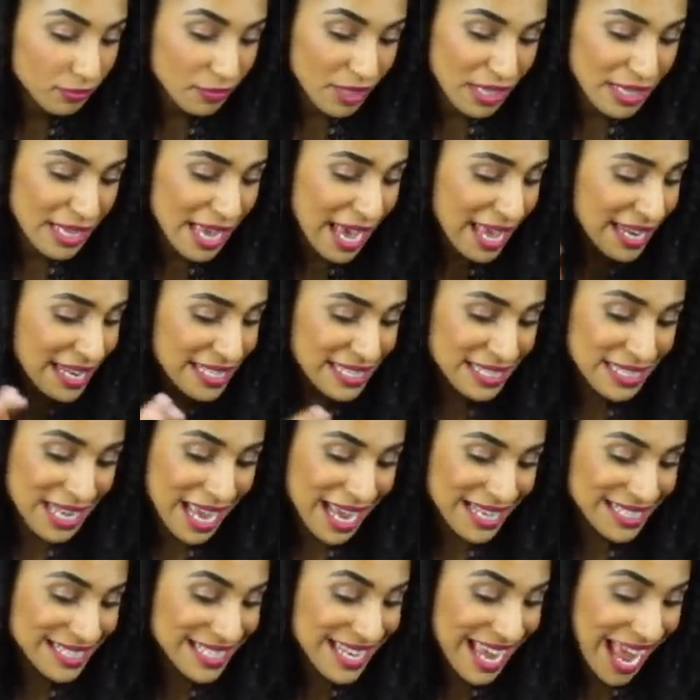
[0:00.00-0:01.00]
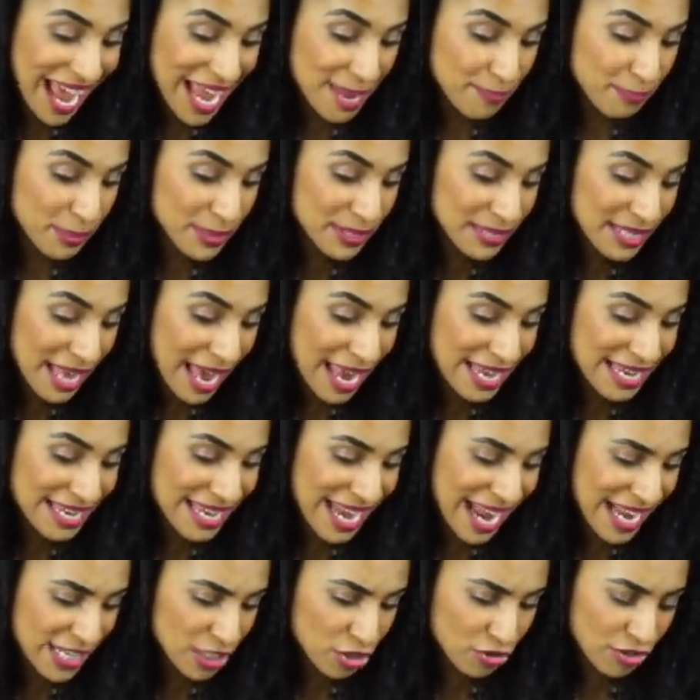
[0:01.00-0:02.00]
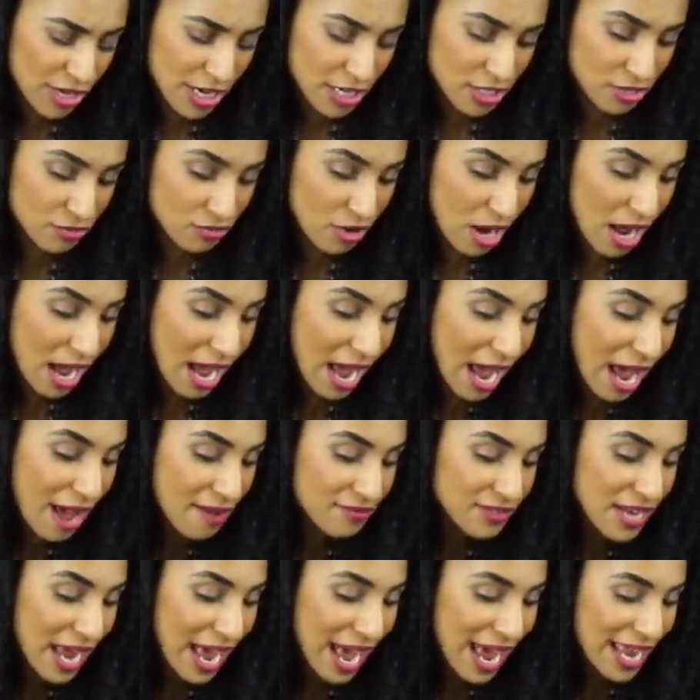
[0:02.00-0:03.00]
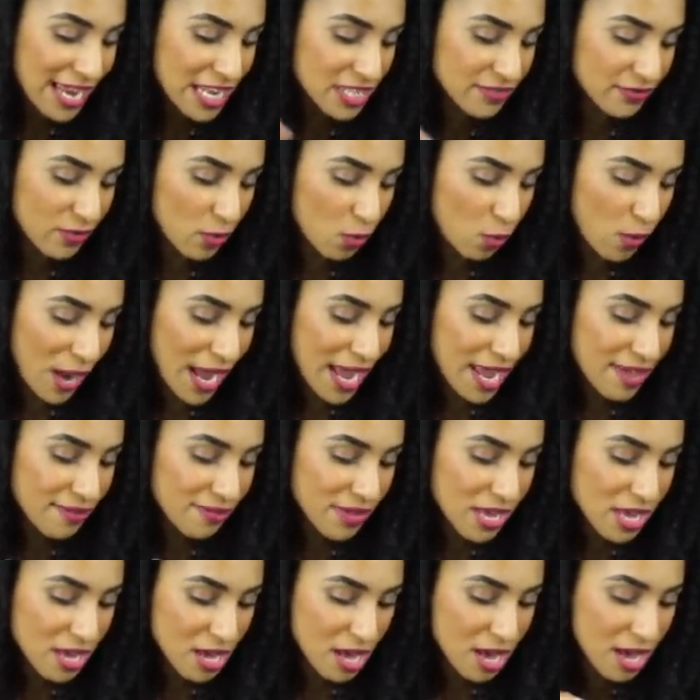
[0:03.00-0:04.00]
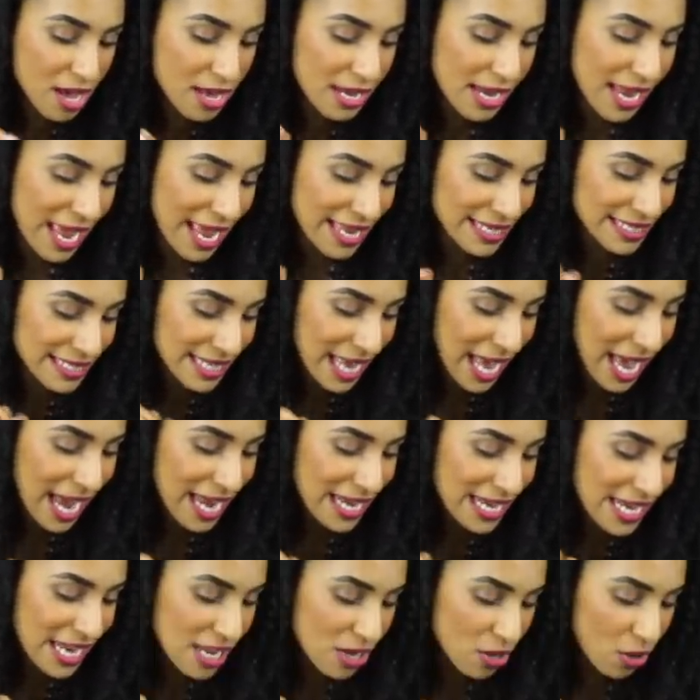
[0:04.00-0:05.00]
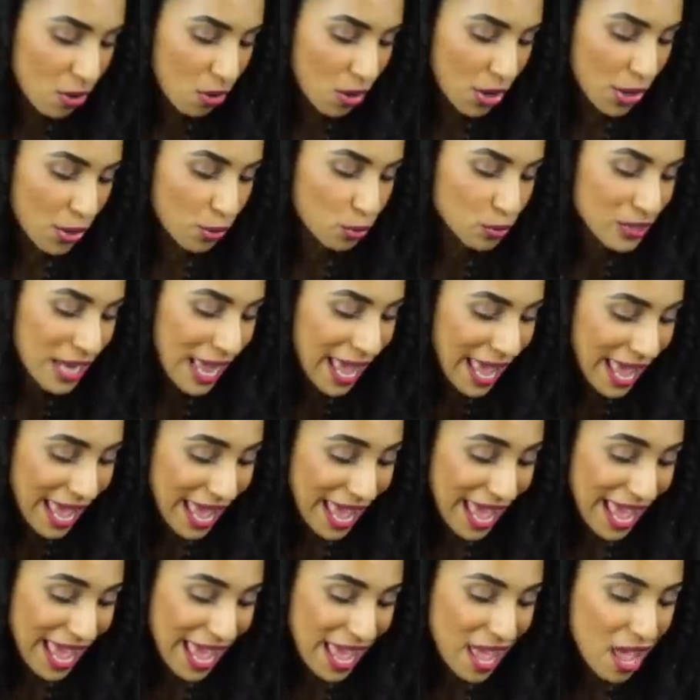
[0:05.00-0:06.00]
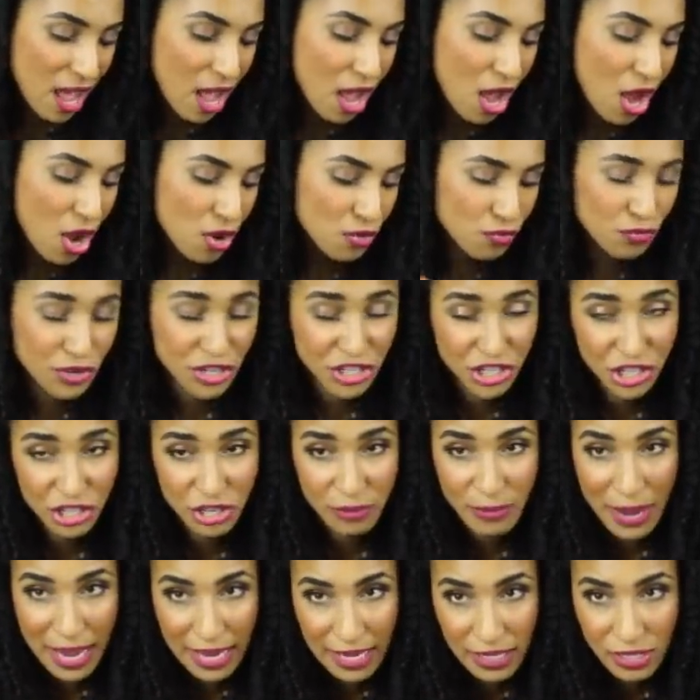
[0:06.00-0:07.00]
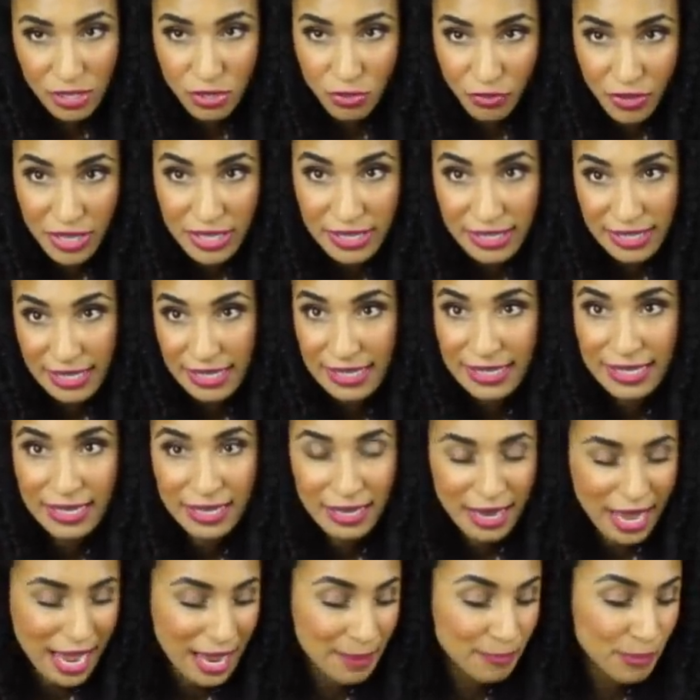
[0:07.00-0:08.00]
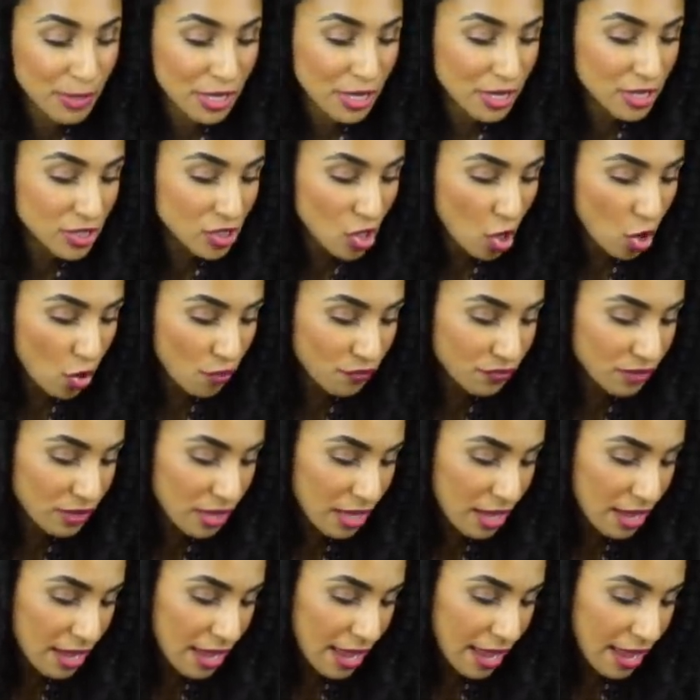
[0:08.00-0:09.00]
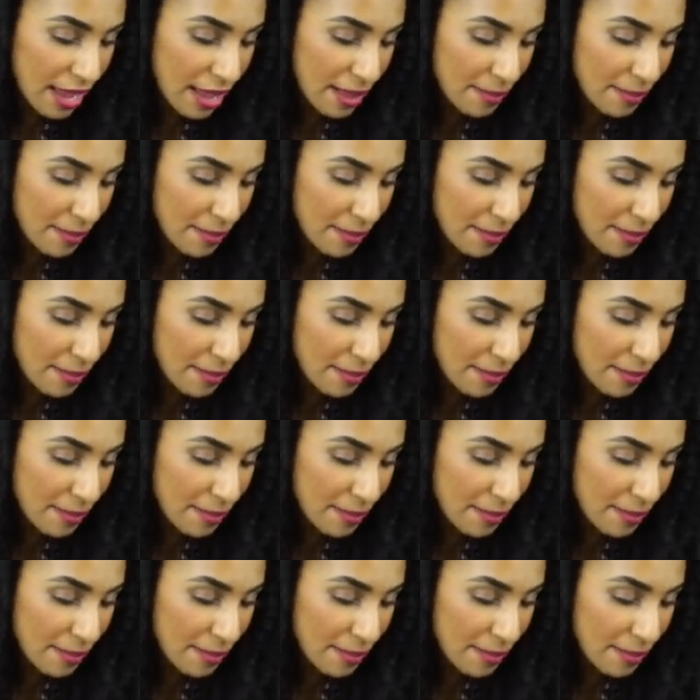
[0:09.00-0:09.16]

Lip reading: Again, it's 98% naturally derived, and it's for wavy, curly and tightly coiled hair, rich in omegas 3, 6 and 9 because of the